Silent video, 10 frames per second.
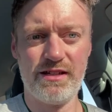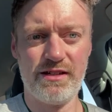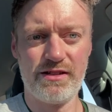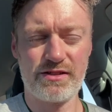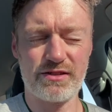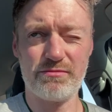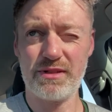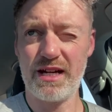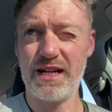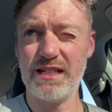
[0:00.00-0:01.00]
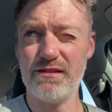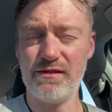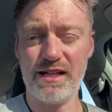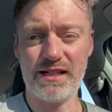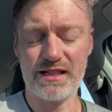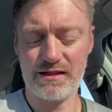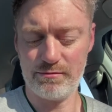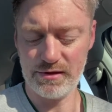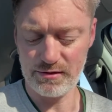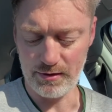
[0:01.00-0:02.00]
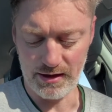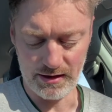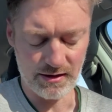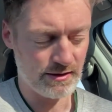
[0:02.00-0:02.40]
some kind of link between